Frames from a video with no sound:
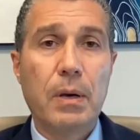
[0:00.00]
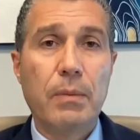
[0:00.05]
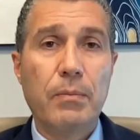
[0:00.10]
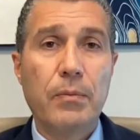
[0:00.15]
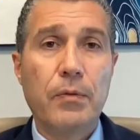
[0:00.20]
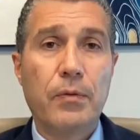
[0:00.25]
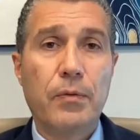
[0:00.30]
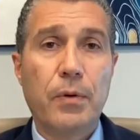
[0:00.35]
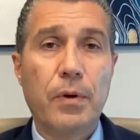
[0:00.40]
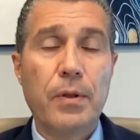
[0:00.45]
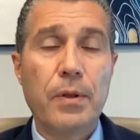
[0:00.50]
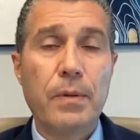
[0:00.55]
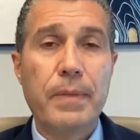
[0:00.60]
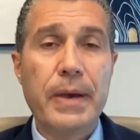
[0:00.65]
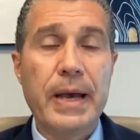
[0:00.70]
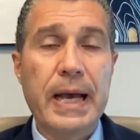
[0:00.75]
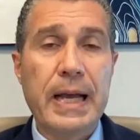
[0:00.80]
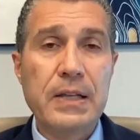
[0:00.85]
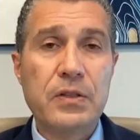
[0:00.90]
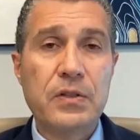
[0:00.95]
um, for the
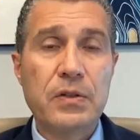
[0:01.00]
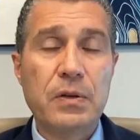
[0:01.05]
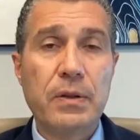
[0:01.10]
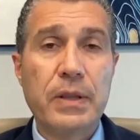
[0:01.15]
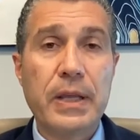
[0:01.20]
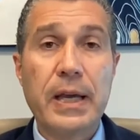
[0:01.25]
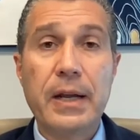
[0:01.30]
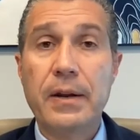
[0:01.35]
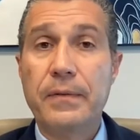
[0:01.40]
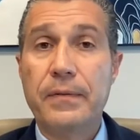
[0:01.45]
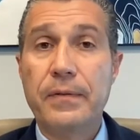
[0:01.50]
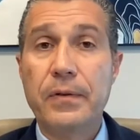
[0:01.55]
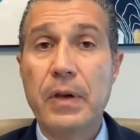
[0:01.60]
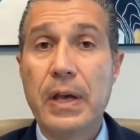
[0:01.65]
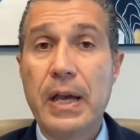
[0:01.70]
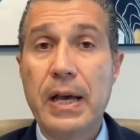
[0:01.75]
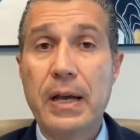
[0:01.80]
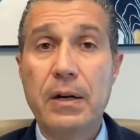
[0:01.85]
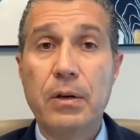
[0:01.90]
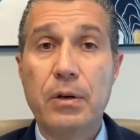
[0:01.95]
bat so that if
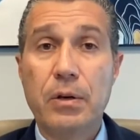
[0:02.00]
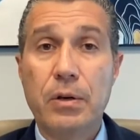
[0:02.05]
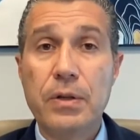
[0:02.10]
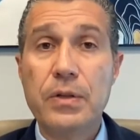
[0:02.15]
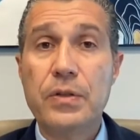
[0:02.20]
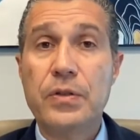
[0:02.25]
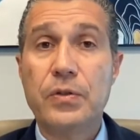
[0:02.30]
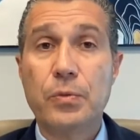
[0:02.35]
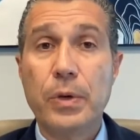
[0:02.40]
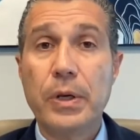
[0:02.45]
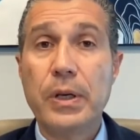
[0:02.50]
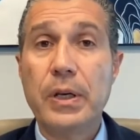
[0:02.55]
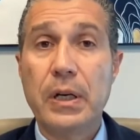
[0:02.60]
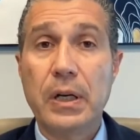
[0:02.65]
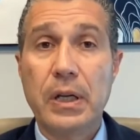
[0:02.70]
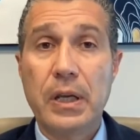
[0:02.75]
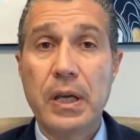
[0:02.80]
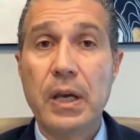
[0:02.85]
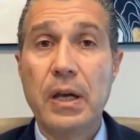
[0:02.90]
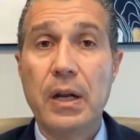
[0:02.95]
you had a good
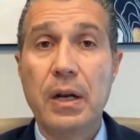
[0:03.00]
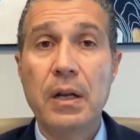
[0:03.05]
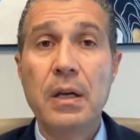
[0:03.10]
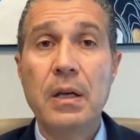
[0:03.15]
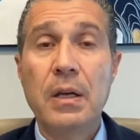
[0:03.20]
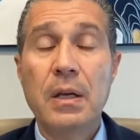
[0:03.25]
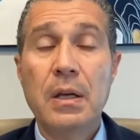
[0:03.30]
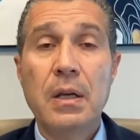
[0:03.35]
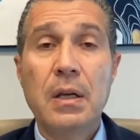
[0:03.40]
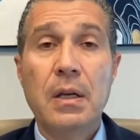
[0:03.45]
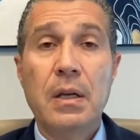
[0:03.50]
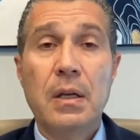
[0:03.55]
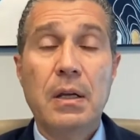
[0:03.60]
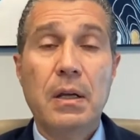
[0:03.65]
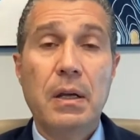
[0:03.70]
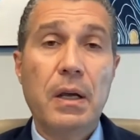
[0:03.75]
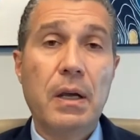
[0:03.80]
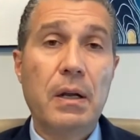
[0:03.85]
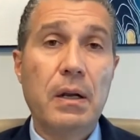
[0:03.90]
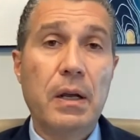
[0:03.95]
swinging kid
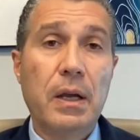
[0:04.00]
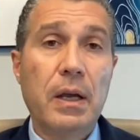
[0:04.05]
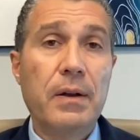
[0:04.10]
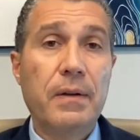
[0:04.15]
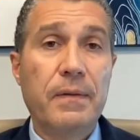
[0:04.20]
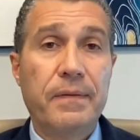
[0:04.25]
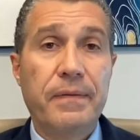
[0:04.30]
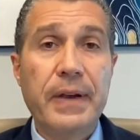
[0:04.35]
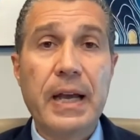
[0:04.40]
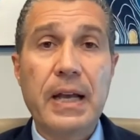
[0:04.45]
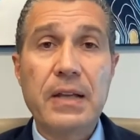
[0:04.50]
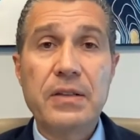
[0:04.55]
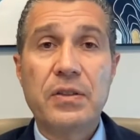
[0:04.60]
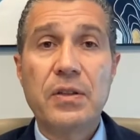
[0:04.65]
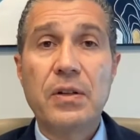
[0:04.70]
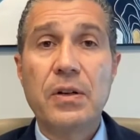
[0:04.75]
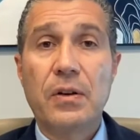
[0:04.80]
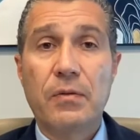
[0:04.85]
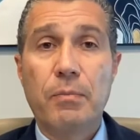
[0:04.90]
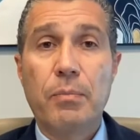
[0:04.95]
and, and a
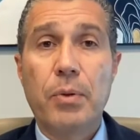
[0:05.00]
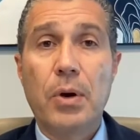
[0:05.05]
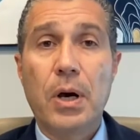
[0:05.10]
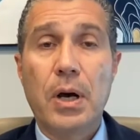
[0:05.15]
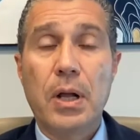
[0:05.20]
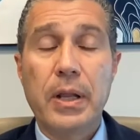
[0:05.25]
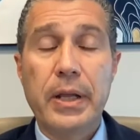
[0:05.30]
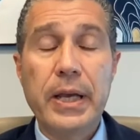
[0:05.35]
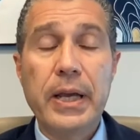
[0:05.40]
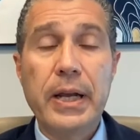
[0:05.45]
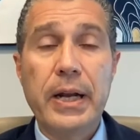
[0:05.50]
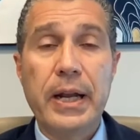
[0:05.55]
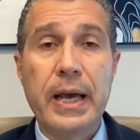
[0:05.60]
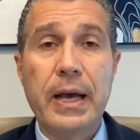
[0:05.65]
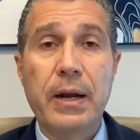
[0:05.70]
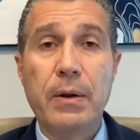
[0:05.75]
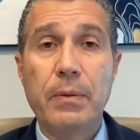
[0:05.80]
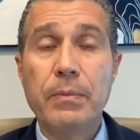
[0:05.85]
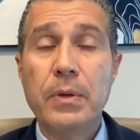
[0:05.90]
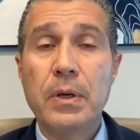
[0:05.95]
fast enough ball hit
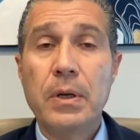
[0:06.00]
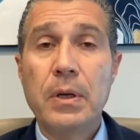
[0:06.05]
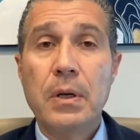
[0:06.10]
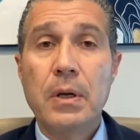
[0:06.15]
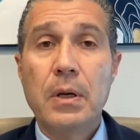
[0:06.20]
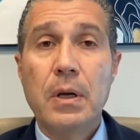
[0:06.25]
at him,